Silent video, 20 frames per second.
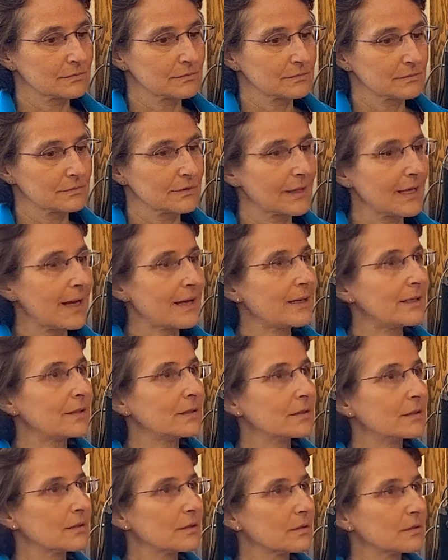light, mm
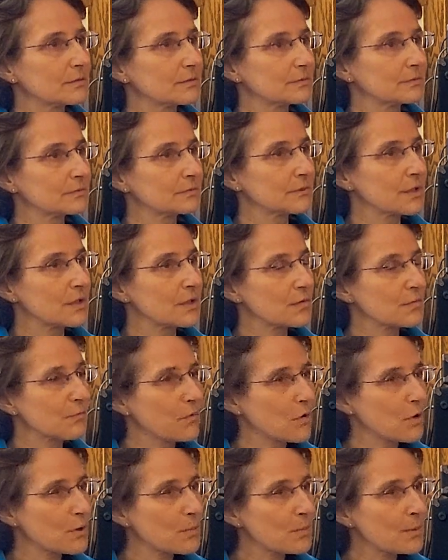-hmm. this
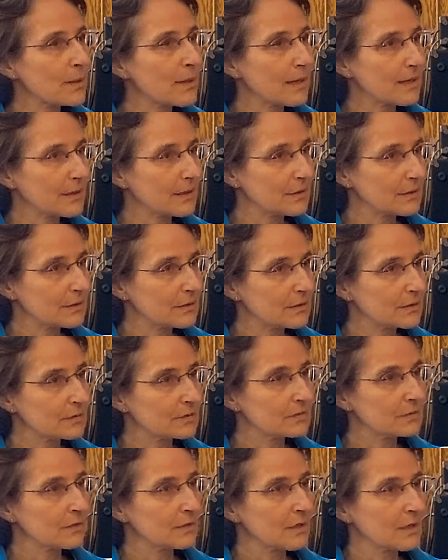warm light
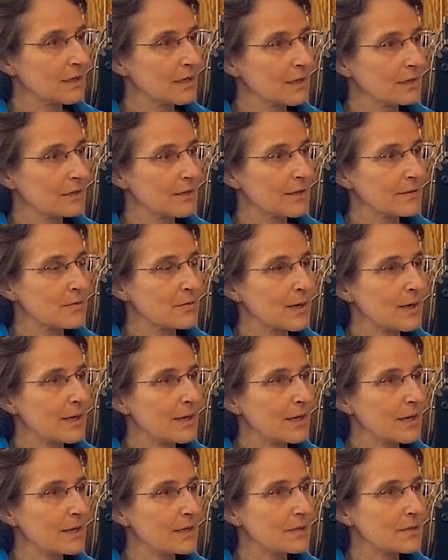that
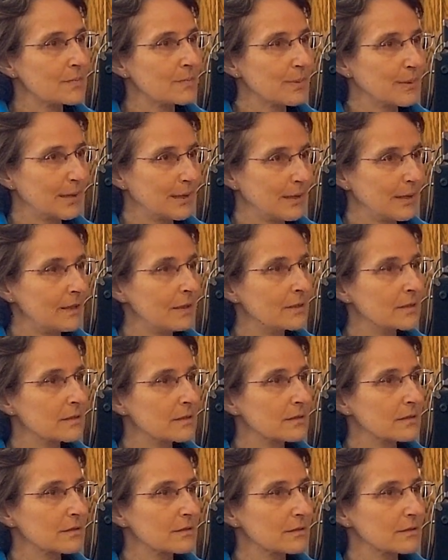radiates
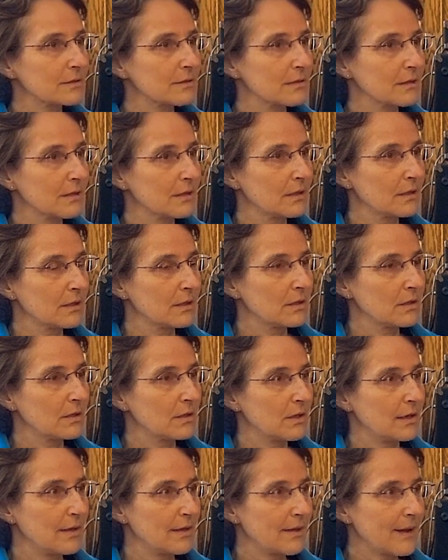peace. Mm
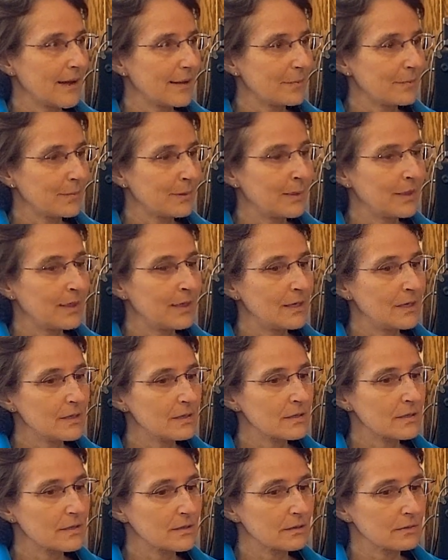-hmm. And that
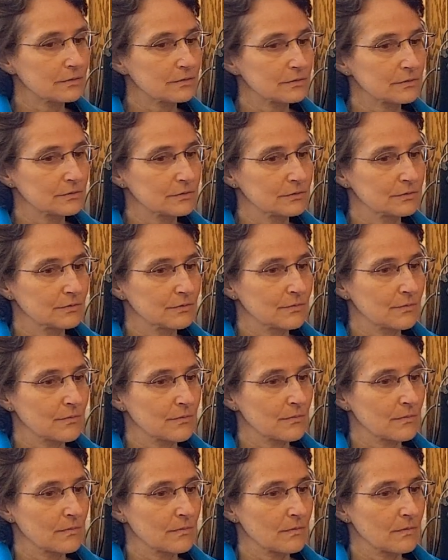peace
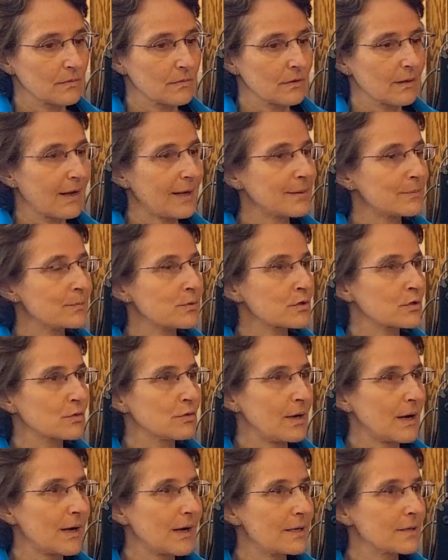comes to
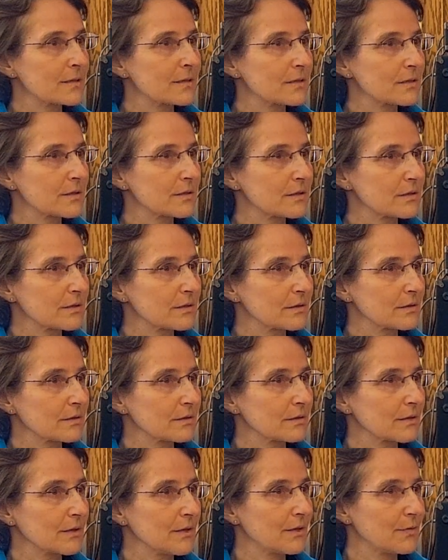us
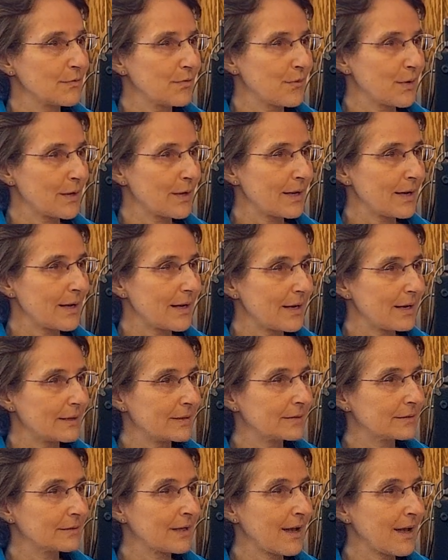if we let it
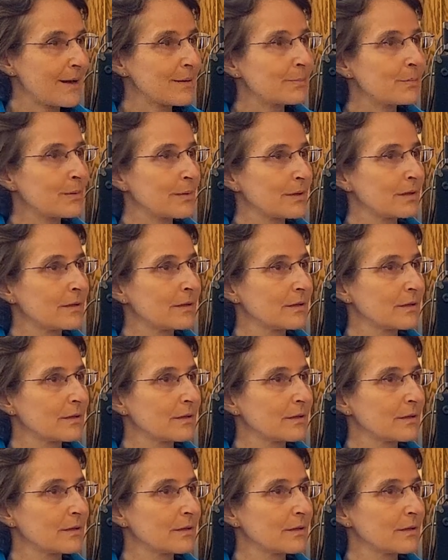happen.